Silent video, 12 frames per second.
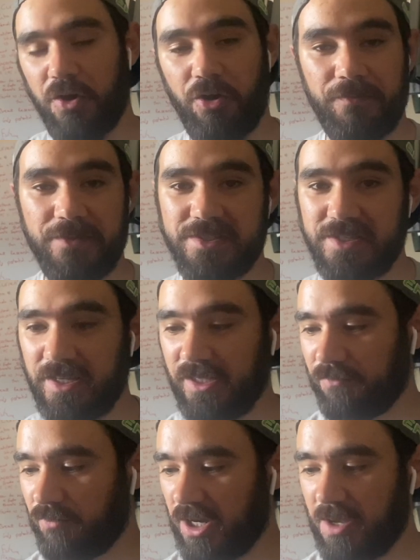
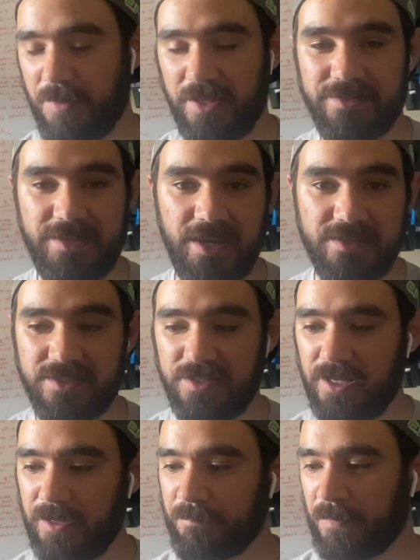Obviously, recommend testing
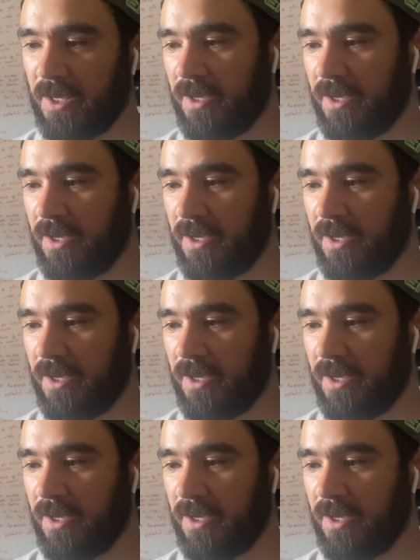it.